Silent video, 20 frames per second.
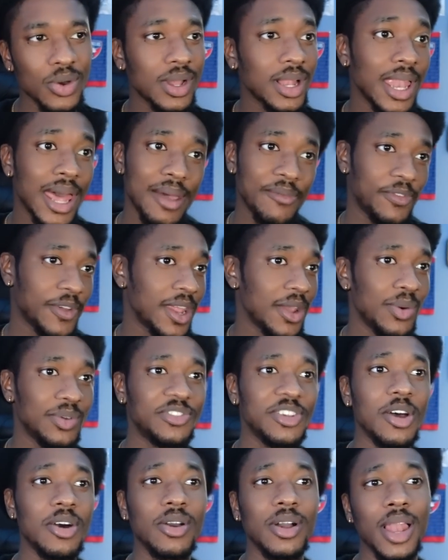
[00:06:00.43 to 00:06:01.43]
clap for that. What
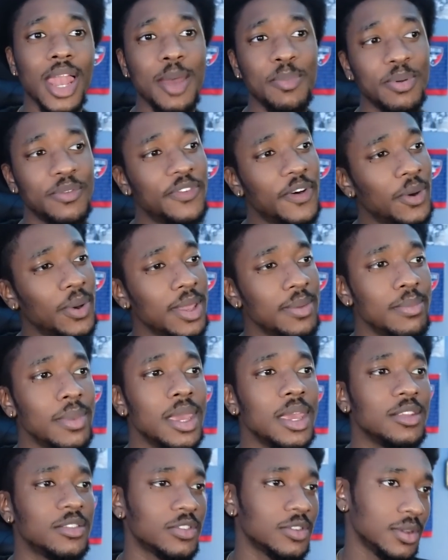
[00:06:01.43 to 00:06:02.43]
y'all clapping for? He
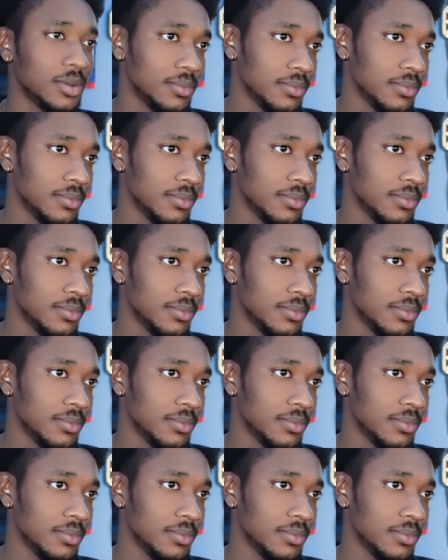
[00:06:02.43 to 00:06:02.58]
missed.